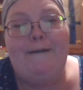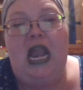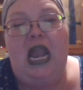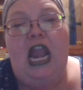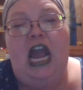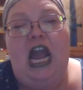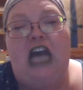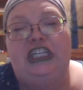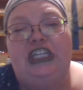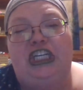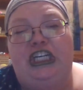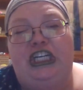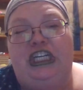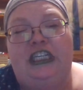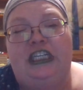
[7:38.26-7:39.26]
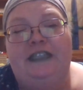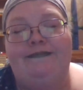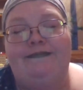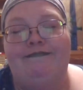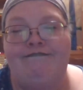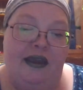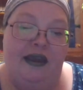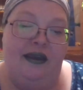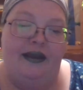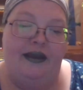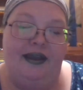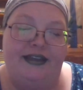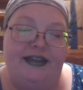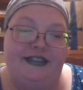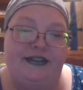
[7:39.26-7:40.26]
Plotter.
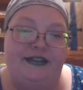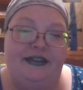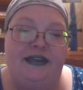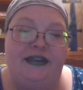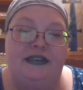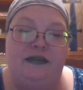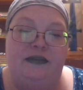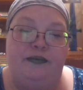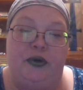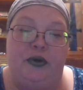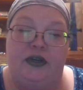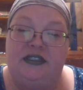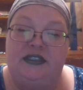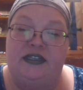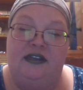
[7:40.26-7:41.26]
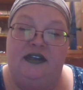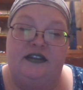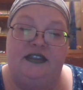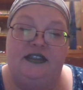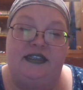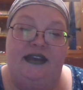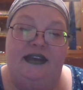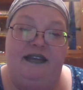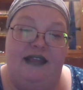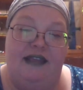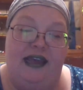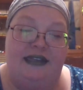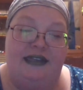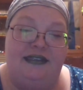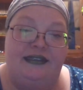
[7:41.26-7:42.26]
I do think it's important to understand
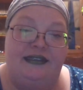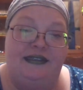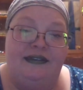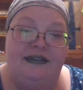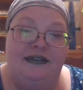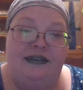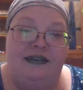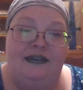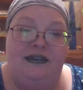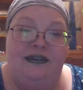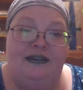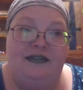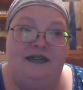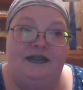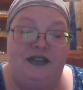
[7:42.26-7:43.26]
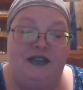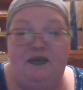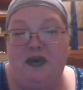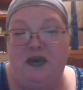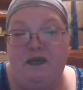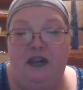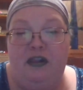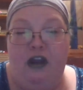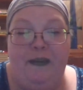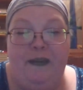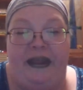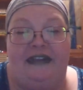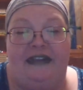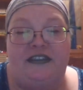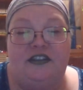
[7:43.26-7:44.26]
that some people are
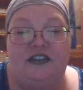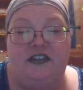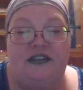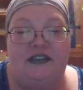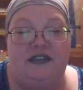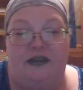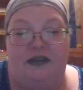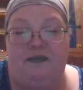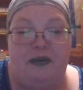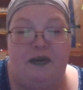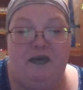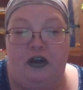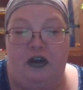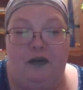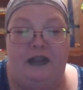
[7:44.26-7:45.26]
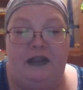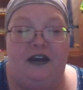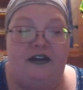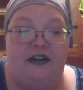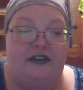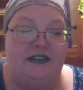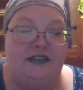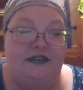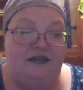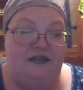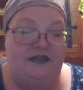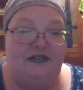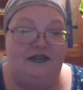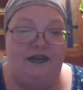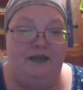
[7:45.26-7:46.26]
pantsers and some people are plotters
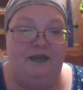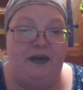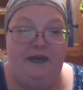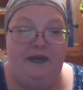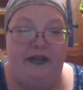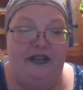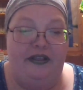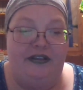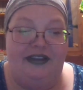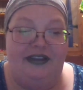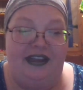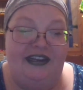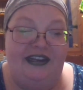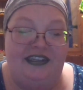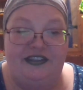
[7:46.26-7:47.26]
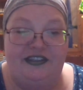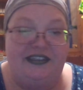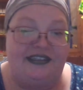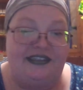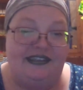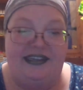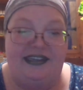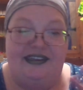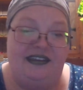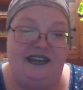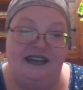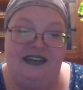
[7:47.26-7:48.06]
and some people kind of do this like